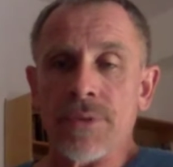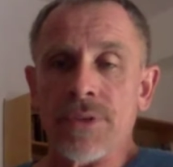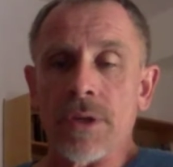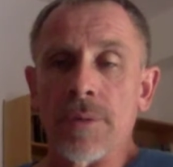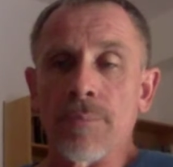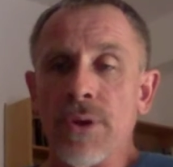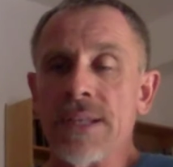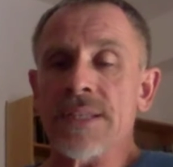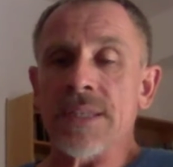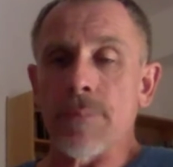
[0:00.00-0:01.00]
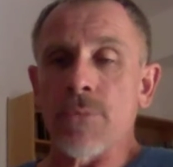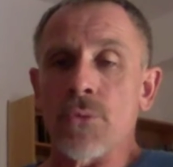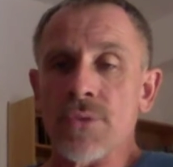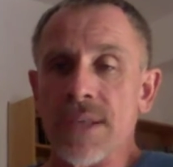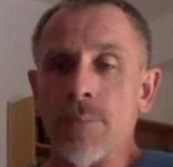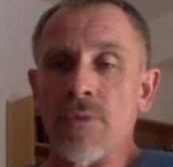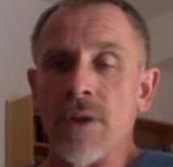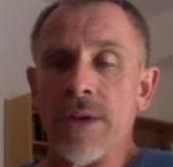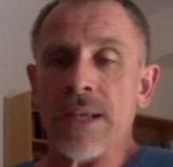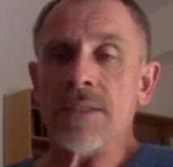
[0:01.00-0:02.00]
particularly brainstem, through some of
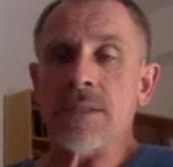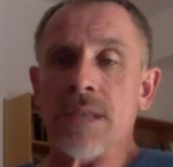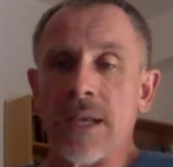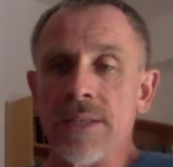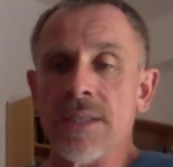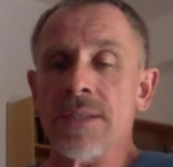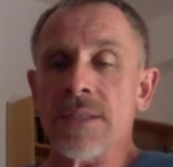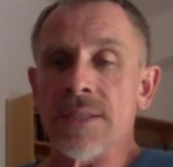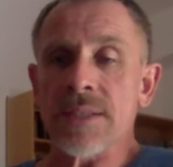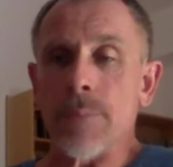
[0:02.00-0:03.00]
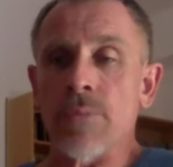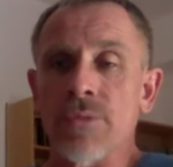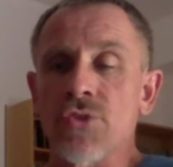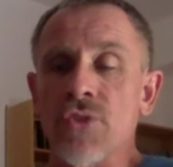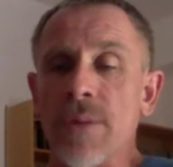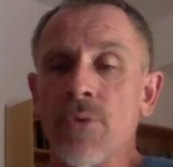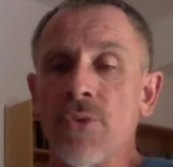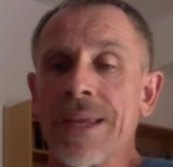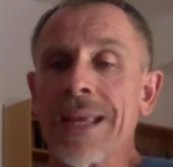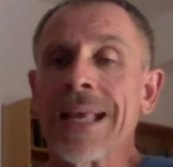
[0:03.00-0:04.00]
our exercises and some of the
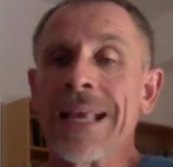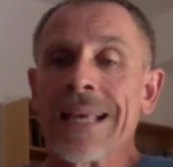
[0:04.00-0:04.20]
tremoring,